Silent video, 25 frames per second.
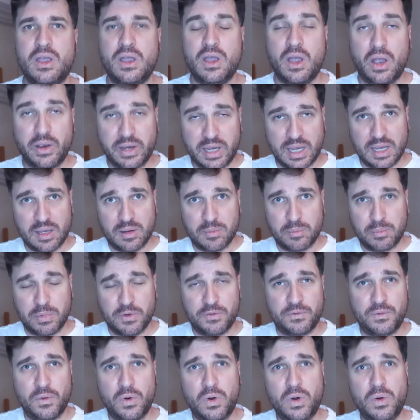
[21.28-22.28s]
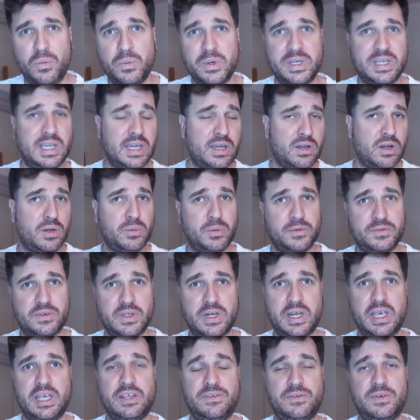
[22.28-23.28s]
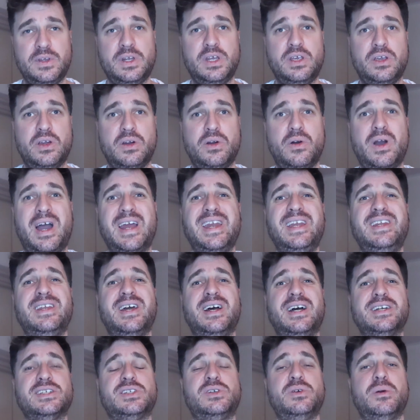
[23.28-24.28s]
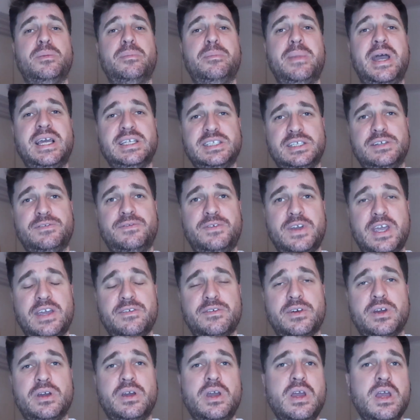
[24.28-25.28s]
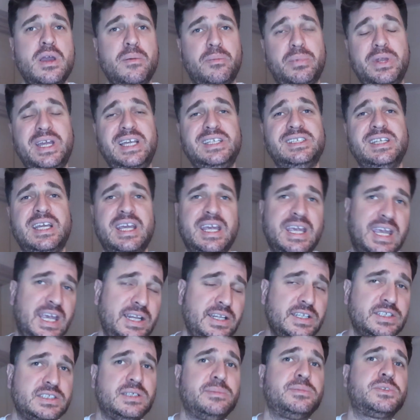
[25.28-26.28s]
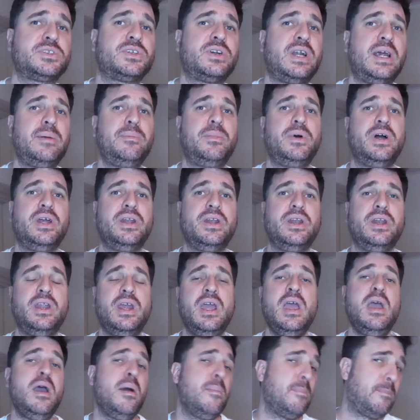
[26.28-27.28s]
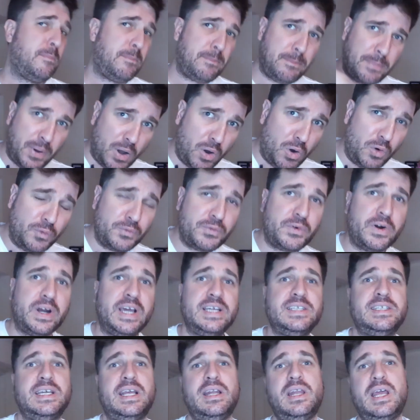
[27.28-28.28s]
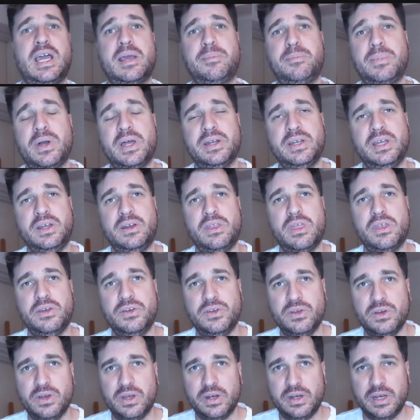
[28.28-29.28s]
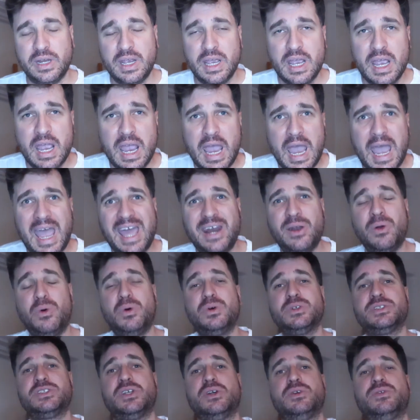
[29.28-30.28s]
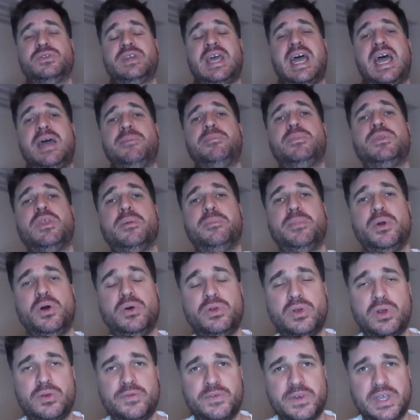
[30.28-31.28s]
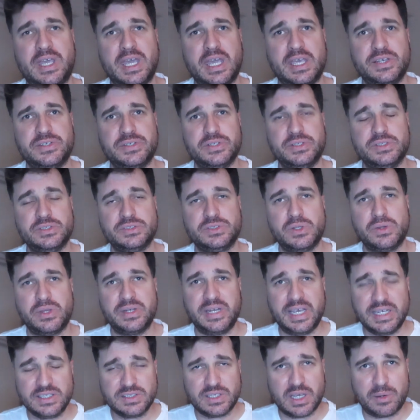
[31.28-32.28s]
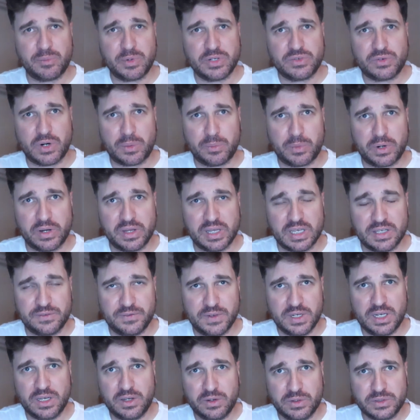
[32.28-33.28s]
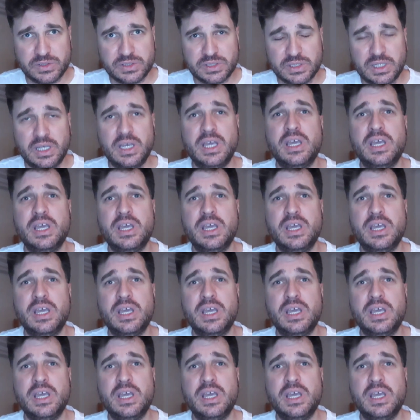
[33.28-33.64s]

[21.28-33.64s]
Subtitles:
Okay, before we kick on with today's video, I need to ask you a massive favor. Please hit the subscribe button, pulverize that like button into the dirt, and also tap the bell notification so the next time we drop one of these videos,